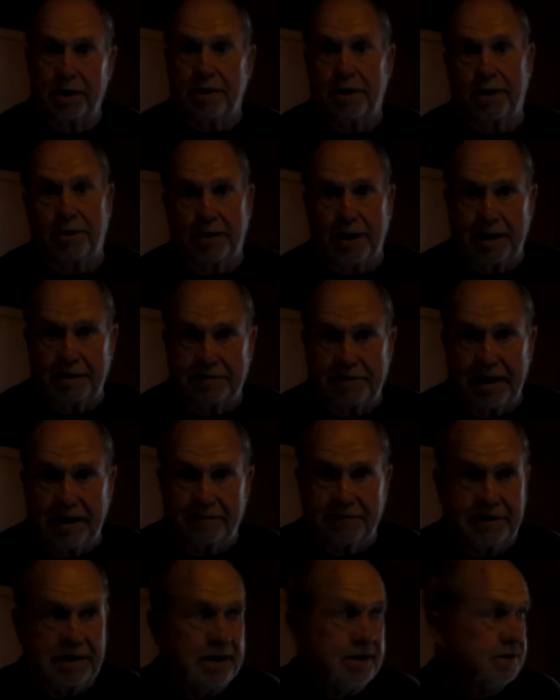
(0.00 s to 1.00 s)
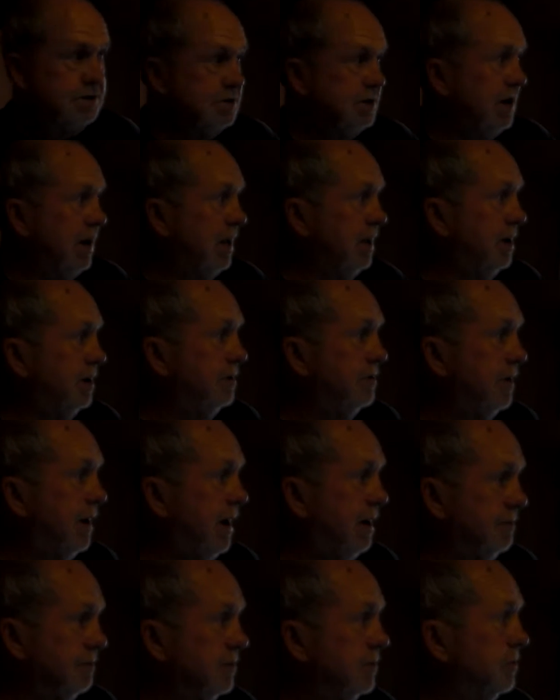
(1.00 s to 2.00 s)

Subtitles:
don't have to have a designated driver.